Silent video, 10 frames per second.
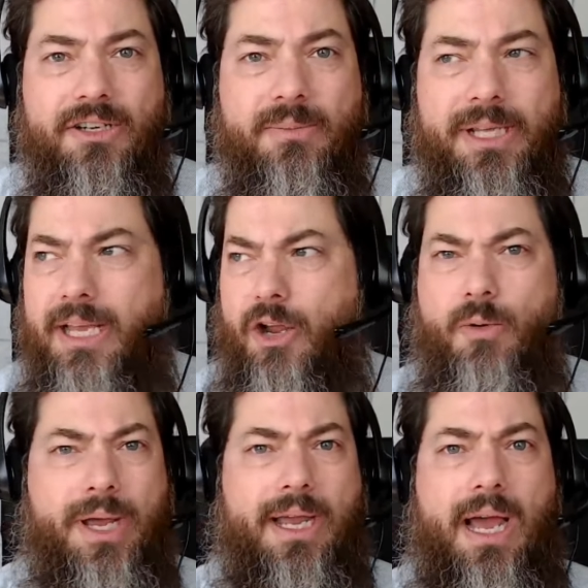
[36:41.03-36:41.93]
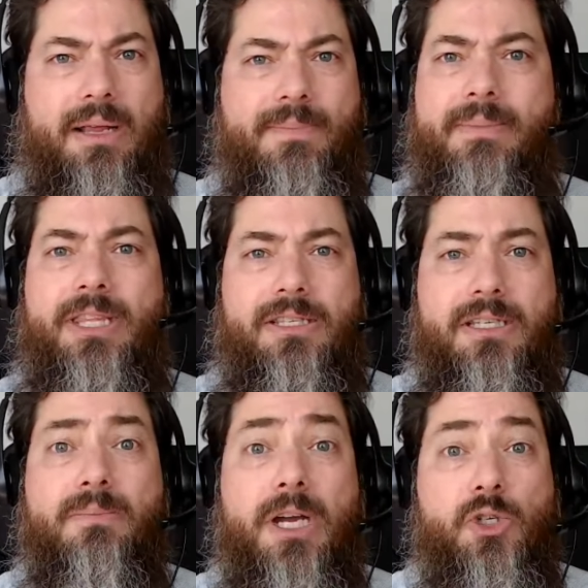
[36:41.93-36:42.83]
They're going to be like, oh my God, maybe this
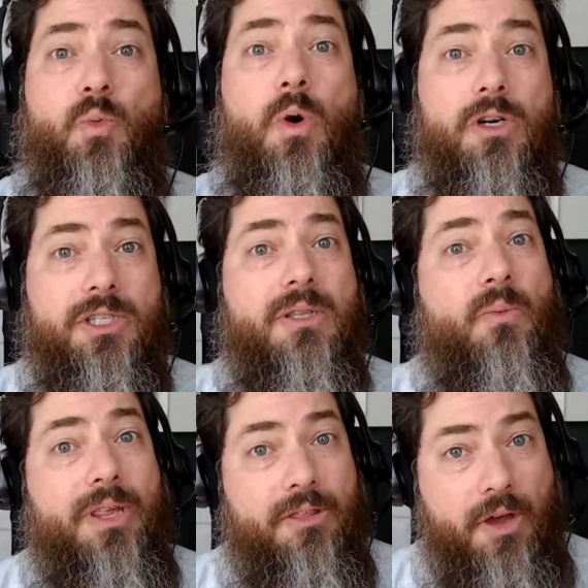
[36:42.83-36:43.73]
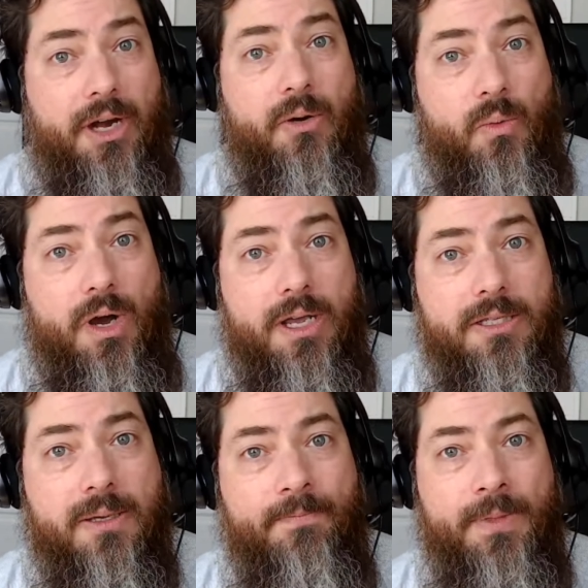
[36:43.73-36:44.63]
is much worse than we thought it was.